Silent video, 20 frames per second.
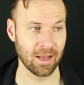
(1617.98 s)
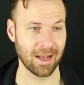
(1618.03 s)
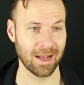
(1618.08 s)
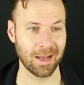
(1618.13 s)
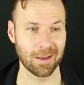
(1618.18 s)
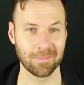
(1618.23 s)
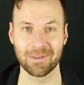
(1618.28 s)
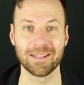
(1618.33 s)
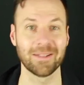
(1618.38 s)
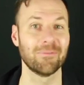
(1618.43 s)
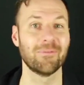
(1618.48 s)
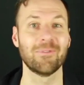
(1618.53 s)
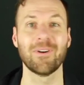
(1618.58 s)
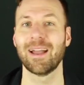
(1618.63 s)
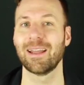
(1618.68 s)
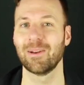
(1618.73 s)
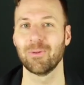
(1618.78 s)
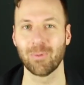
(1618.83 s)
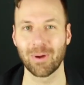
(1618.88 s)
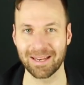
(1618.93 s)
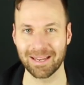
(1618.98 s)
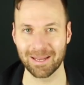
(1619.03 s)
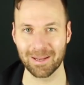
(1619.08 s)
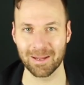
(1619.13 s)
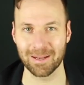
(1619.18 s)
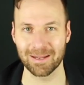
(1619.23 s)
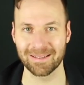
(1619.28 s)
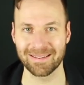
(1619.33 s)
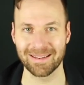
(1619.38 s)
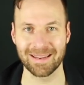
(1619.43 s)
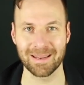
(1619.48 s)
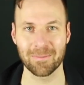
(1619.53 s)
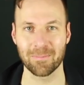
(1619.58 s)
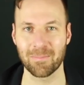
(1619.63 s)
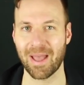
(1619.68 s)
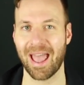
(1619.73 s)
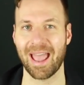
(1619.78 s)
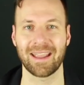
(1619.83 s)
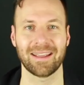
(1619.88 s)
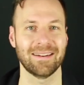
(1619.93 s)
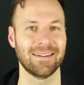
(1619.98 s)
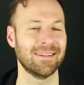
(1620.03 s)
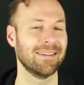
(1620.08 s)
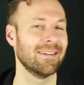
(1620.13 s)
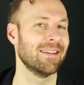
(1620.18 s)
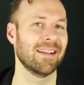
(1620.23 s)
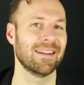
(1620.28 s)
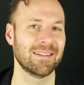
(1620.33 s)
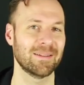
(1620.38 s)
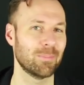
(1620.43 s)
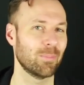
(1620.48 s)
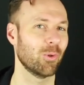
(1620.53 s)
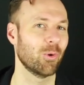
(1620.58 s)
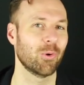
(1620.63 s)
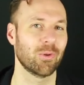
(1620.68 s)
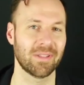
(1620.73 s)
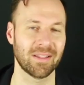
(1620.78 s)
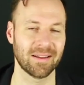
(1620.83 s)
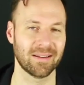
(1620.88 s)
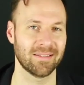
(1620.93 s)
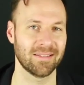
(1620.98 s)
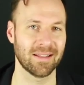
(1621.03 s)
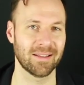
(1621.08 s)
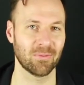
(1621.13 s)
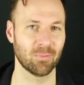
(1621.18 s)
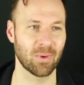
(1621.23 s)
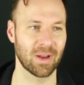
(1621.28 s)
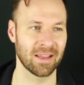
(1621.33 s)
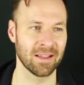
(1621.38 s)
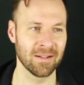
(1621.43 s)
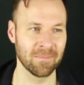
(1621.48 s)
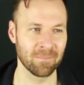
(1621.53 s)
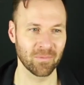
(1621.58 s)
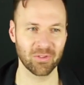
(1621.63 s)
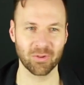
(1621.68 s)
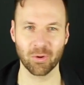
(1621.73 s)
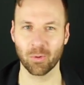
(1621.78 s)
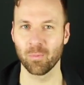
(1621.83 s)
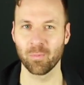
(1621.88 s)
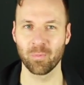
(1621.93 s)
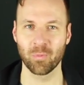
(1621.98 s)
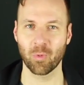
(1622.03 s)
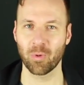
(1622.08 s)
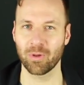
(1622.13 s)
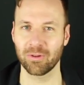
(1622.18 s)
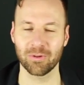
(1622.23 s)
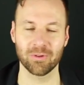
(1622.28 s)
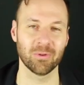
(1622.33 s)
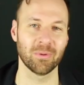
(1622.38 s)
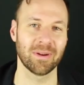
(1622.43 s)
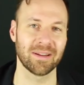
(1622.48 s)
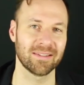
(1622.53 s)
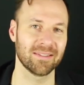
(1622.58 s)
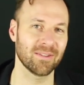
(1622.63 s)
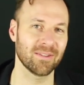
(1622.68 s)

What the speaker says: and then find a way to get back and explore things this way. So whether you're doing a